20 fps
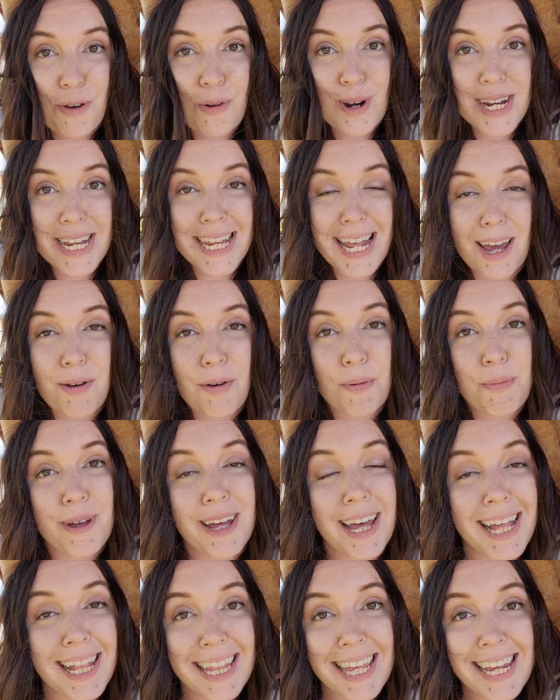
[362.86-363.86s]
course, I will put
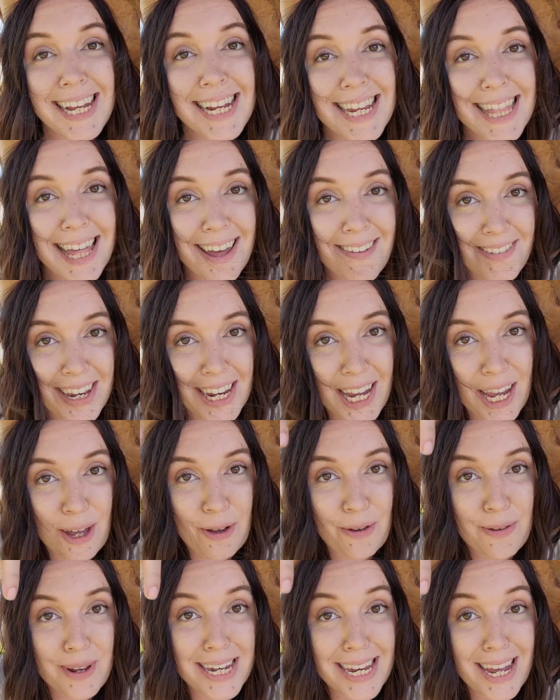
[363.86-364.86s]
a link to that
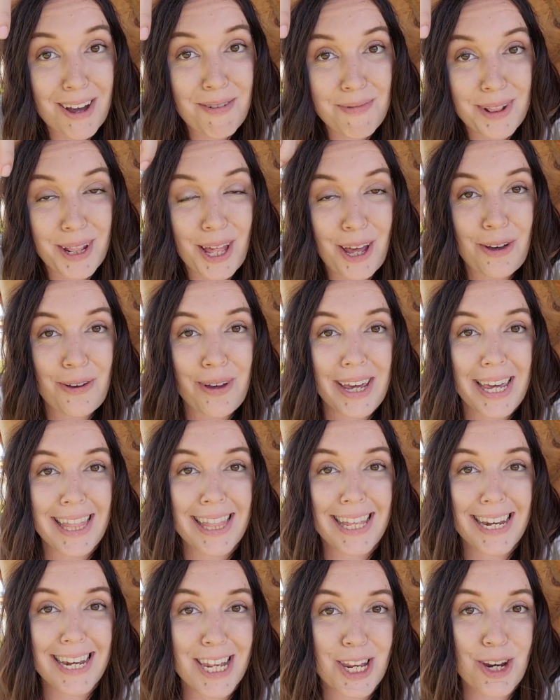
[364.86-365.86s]
video down below in
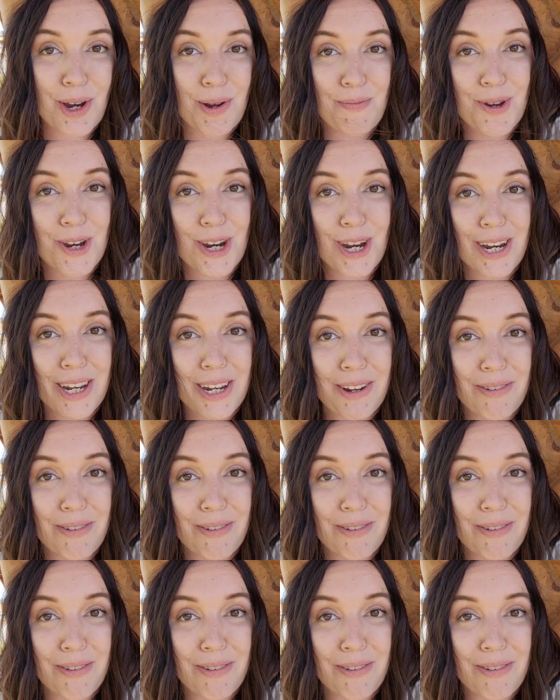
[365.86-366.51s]
the description.